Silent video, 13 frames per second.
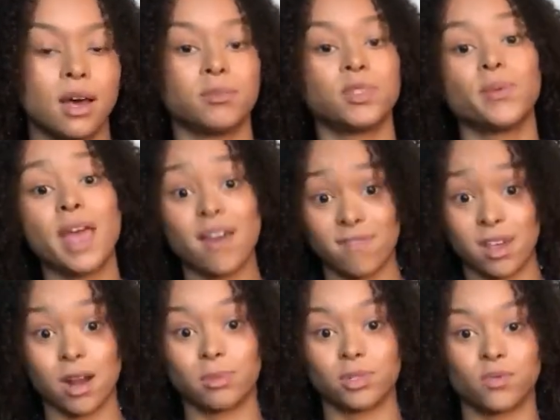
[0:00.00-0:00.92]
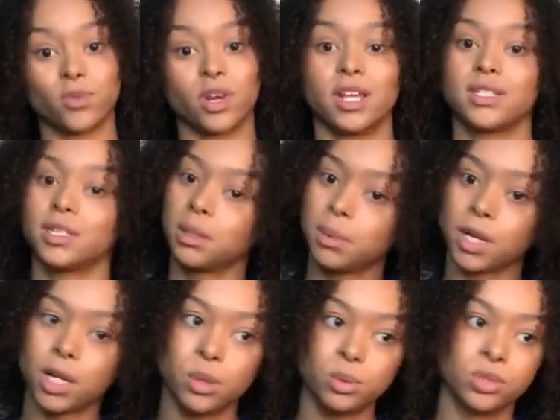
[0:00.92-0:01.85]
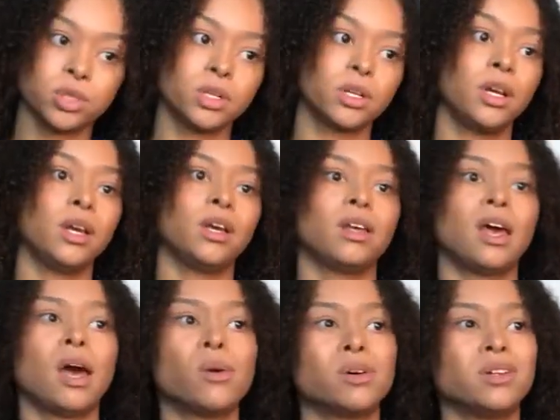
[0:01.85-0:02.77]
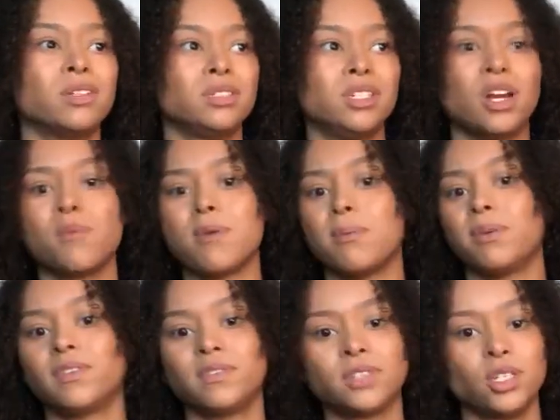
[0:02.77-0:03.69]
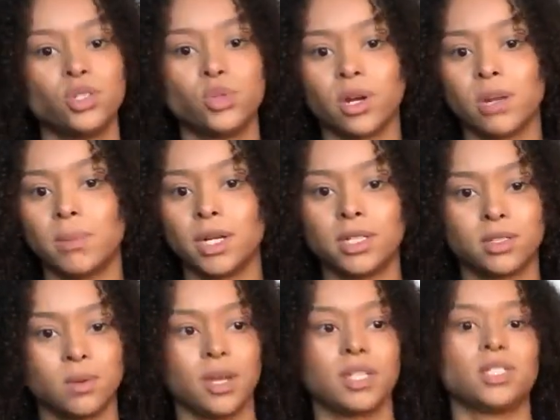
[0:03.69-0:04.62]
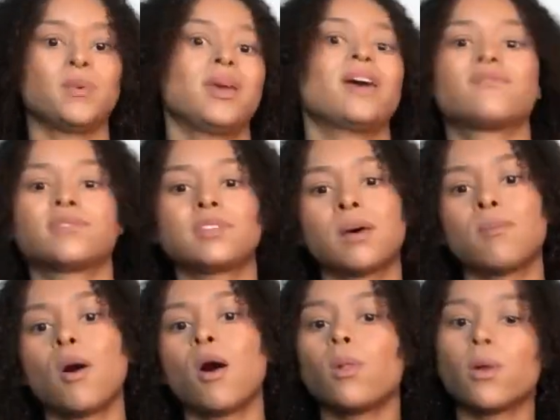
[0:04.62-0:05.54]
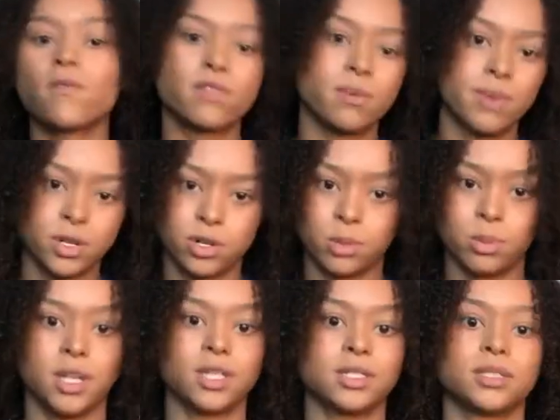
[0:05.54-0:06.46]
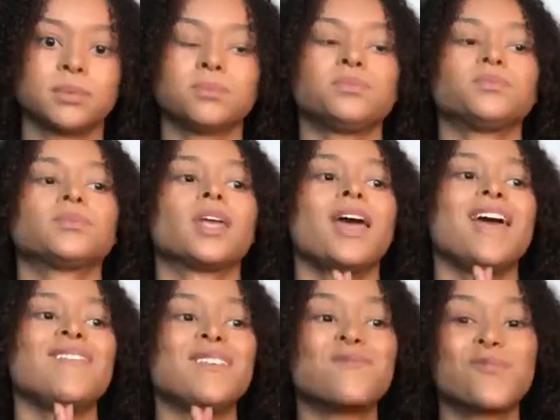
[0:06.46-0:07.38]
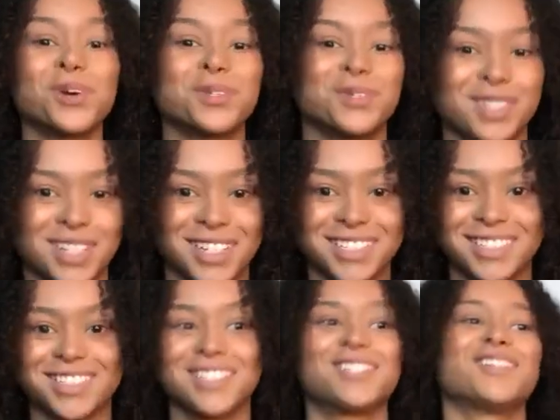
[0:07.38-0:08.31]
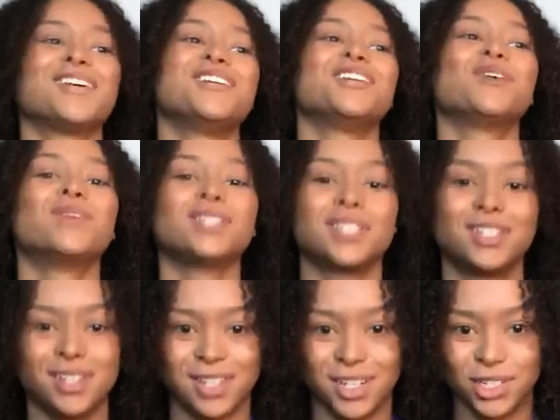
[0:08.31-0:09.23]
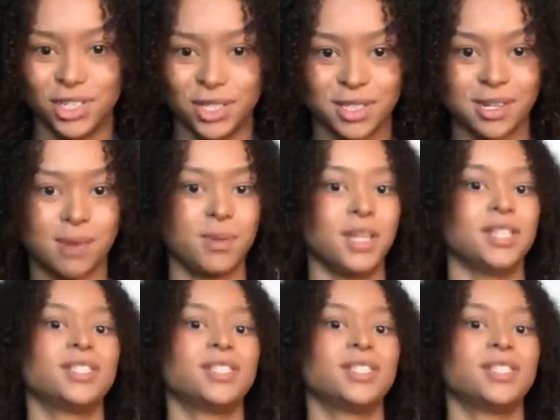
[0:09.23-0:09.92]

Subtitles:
So we have that option for you. That's a little bit closer. That one's maybe 15-20 minutes away. So we have some all over the metroplex, and they've worked with us, so they know what to tell the insurance companies.